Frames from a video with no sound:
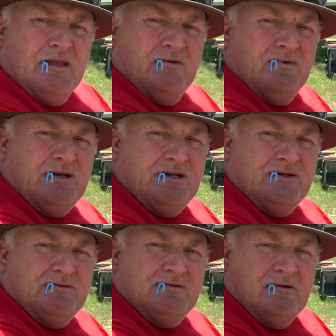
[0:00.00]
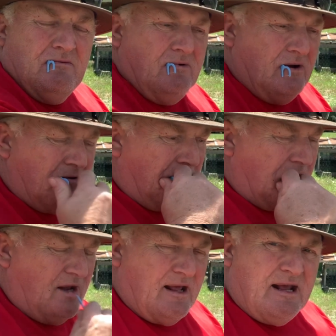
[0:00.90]
Well, welcome
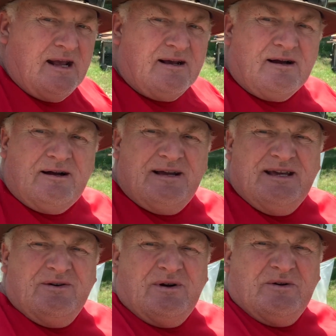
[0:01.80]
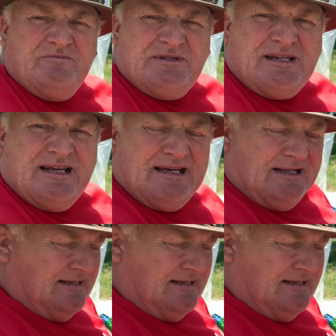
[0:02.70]
to the Hancock Hill Homestead.